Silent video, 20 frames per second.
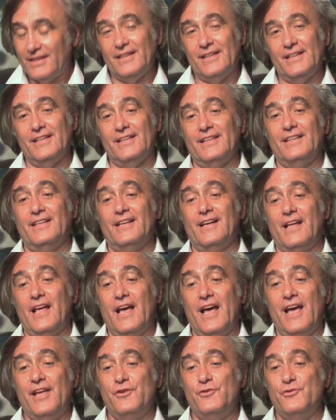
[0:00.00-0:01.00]
uh, a
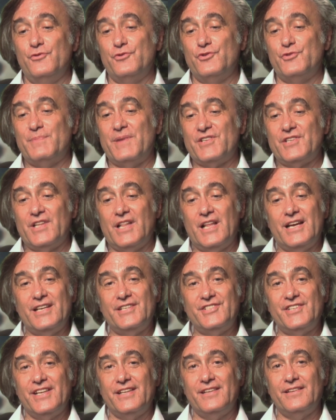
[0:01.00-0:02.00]
guy who
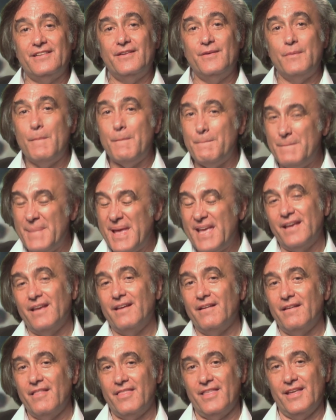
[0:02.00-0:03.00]
specialized in
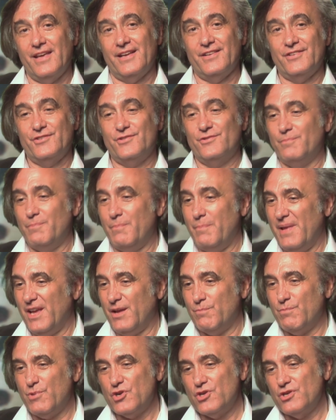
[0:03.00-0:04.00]
big things
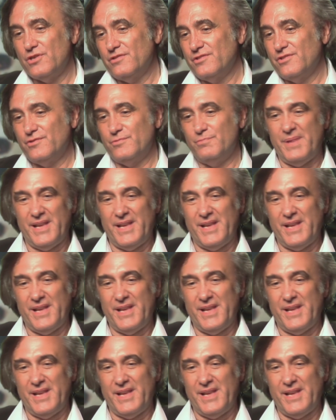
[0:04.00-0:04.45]
big birds,